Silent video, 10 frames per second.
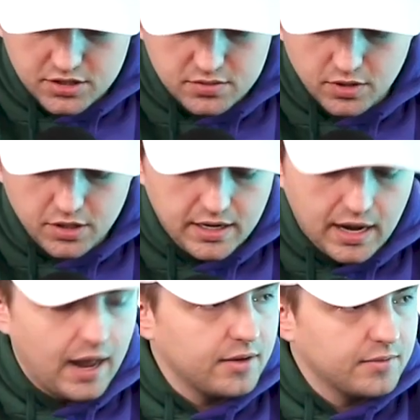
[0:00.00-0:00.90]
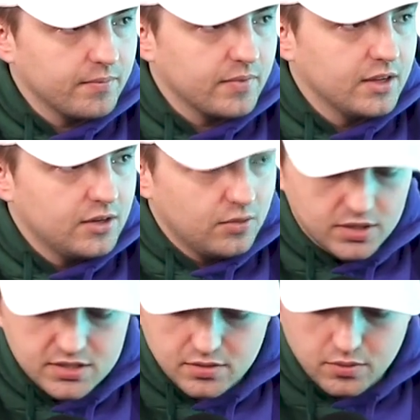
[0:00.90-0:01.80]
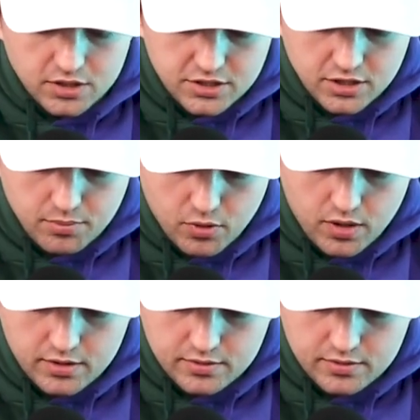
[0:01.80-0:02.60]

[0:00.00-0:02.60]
what do you got? What's your number 1?